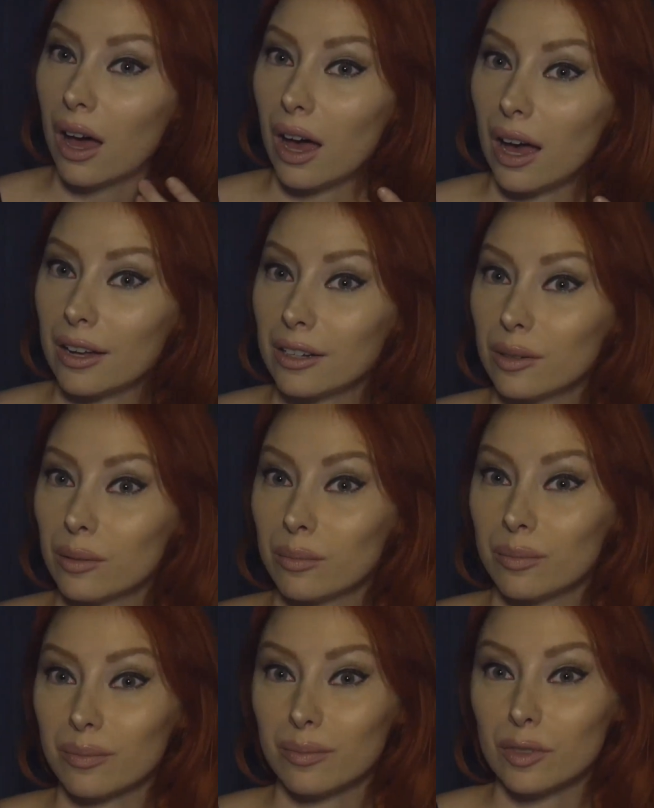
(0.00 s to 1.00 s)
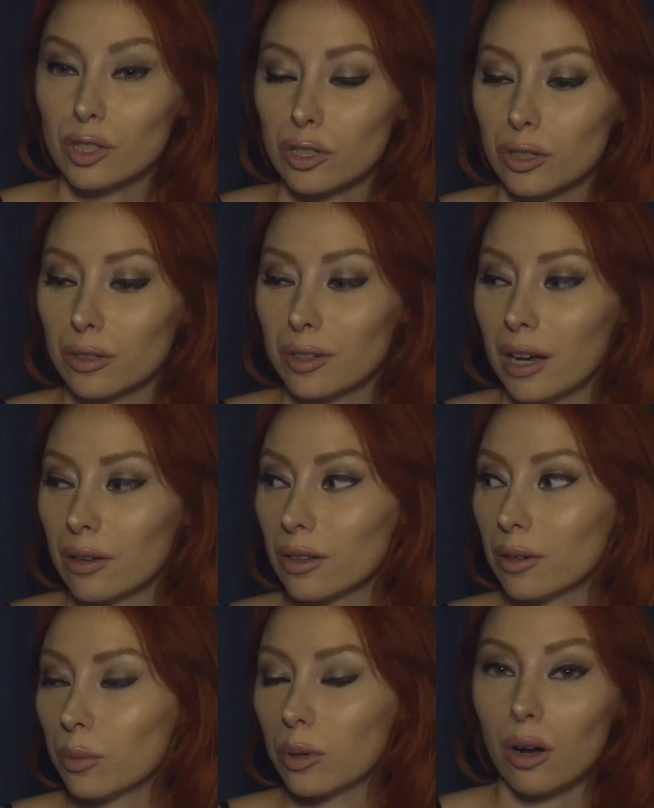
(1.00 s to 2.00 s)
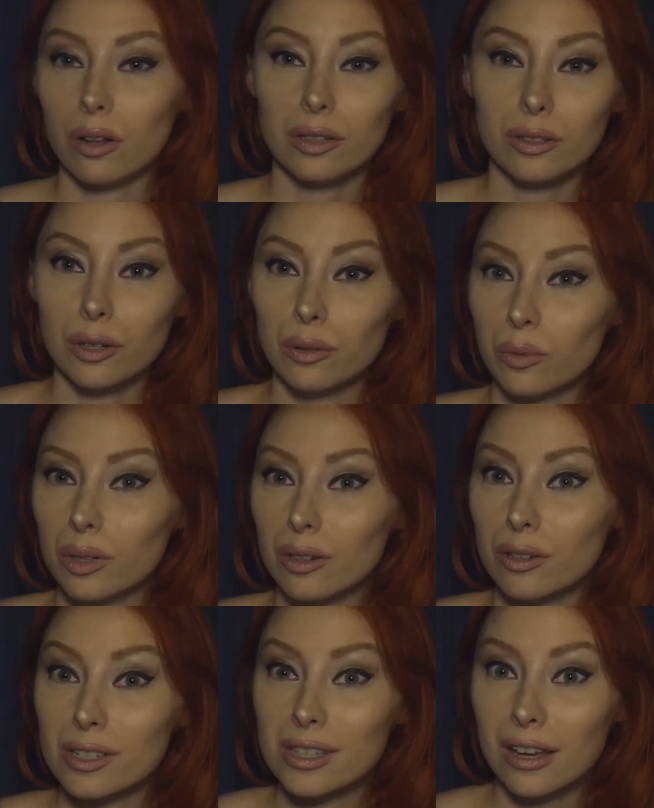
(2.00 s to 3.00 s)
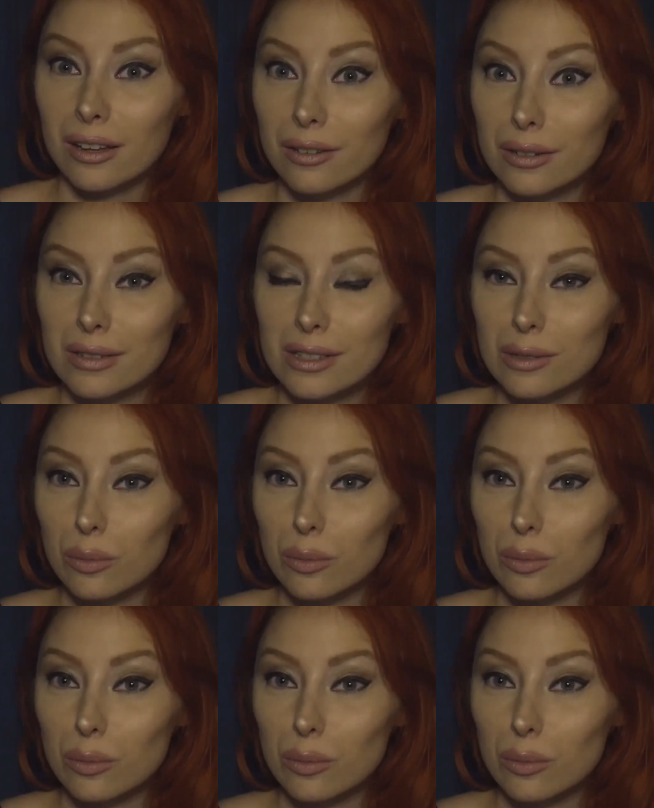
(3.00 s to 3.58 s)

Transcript: And I'm sure now that we're all alone with ourselves,